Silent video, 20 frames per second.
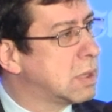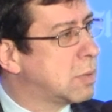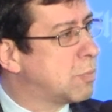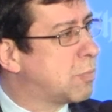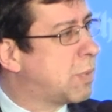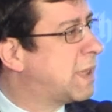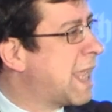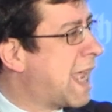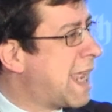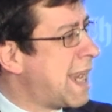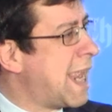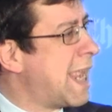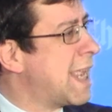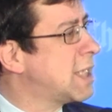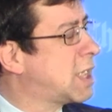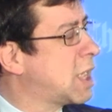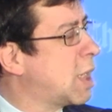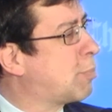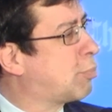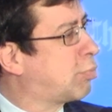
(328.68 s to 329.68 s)
but that
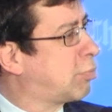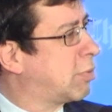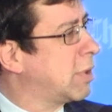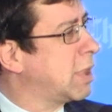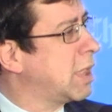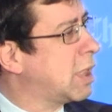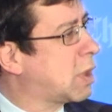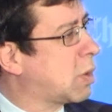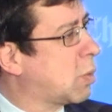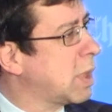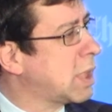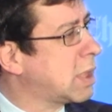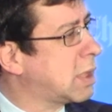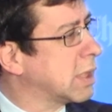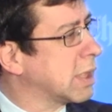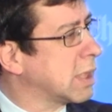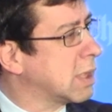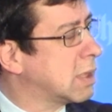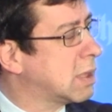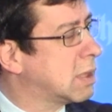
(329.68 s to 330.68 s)
adds up pretty
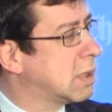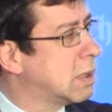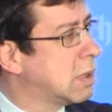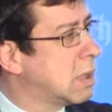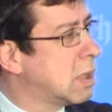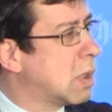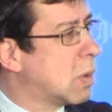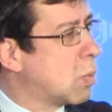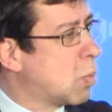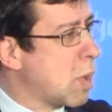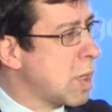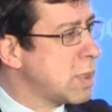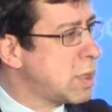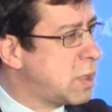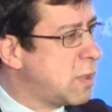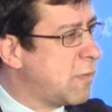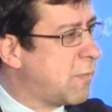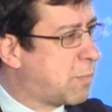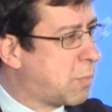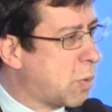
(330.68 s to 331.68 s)
quickly. Once
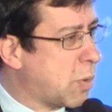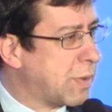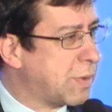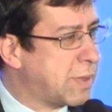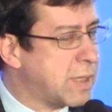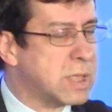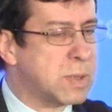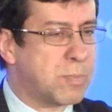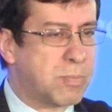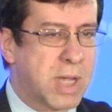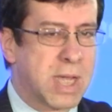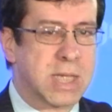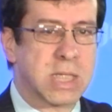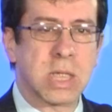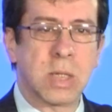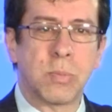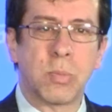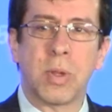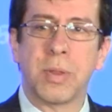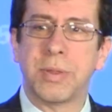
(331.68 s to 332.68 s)
you've bought this
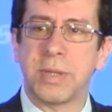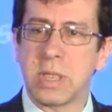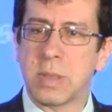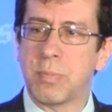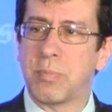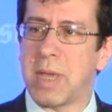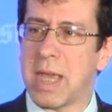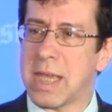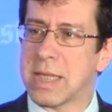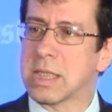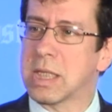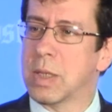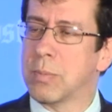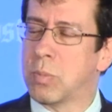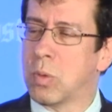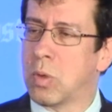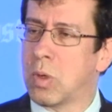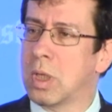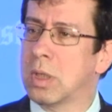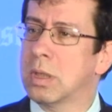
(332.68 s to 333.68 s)
basketball, this
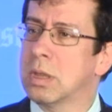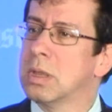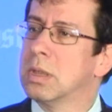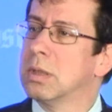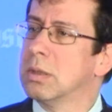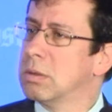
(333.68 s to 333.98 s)
basketball,